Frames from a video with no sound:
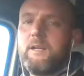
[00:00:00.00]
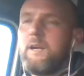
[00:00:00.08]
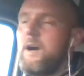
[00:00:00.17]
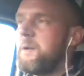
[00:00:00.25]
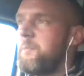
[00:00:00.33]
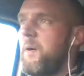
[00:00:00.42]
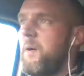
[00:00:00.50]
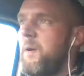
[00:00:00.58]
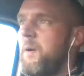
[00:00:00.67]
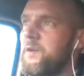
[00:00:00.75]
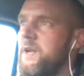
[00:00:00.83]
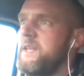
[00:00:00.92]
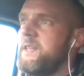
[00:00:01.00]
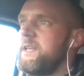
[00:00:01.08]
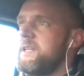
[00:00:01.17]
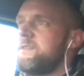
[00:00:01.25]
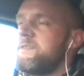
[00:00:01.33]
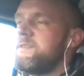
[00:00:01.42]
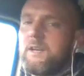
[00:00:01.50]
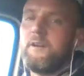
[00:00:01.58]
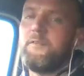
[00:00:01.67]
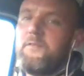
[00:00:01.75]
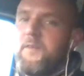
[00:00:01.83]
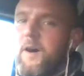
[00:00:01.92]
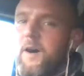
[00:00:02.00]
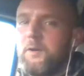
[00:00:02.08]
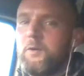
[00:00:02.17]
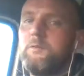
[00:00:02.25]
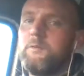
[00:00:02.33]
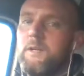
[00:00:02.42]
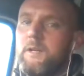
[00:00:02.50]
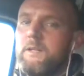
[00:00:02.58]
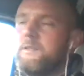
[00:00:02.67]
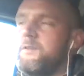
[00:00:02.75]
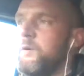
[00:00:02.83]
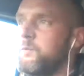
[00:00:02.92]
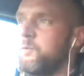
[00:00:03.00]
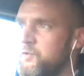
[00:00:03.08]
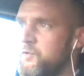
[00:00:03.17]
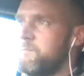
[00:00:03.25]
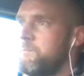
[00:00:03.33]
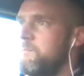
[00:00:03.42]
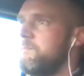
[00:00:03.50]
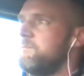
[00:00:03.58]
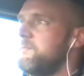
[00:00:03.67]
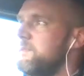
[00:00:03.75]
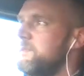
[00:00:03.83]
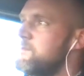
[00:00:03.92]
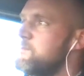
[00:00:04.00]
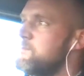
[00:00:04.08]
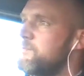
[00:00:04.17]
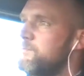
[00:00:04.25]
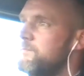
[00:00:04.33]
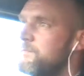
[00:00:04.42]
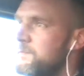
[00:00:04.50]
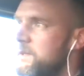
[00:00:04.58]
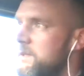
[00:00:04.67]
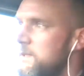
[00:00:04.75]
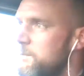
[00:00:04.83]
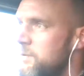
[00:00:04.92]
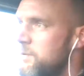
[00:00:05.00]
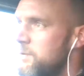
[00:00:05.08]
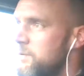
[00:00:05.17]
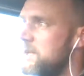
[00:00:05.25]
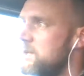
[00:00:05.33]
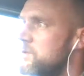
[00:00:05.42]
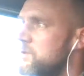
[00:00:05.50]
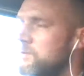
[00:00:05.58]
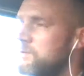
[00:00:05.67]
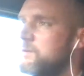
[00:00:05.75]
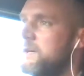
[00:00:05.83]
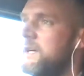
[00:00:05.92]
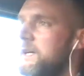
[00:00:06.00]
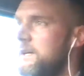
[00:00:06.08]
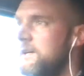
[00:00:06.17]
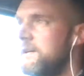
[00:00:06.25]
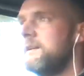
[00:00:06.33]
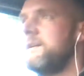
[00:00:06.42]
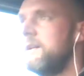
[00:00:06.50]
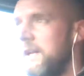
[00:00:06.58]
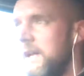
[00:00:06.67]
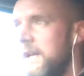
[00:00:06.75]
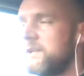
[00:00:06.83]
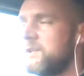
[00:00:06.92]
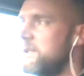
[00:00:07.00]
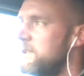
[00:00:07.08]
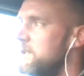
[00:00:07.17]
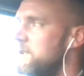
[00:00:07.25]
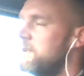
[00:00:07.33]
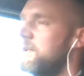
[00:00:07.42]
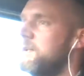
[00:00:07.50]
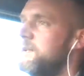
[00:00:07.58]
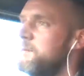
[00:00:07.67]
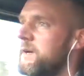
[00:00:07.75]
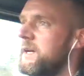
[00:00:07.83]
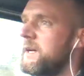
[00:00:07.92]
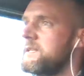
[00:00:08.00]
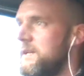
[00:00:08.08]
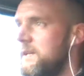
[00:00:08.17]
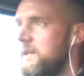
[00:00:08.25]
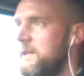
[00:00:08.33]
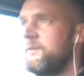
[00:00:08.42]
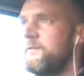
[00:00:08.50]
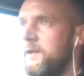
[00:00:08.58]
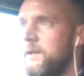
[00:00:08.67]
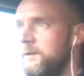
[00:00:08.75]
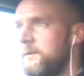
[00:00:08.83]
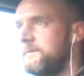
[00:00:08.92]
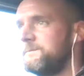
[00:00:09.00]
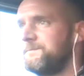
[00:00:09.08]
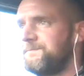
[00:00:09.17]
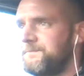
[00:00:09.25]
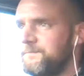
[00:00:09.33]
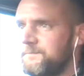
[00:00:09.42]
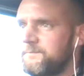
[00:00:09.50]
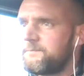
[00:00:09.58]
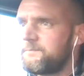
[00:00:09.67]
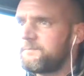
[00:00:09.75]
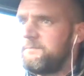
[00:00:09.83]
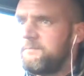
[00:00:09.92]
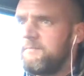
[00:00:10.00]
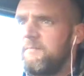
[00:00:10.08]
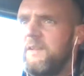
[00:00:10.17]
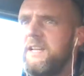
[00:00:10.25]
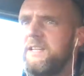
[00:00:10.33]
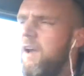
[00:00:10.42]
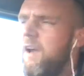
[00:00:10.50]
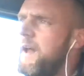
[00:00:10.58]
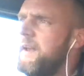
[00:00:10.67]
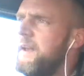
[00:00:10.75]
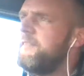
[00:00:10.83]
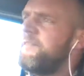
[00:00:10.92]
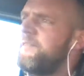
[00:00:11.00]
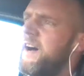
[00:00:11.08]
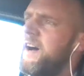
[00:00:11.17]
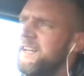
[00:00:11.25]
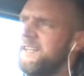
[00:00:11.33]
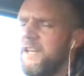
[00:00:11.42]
kind of part three of this kind of final Donald Trump, the presidential election and the Brexit review. It's kind of a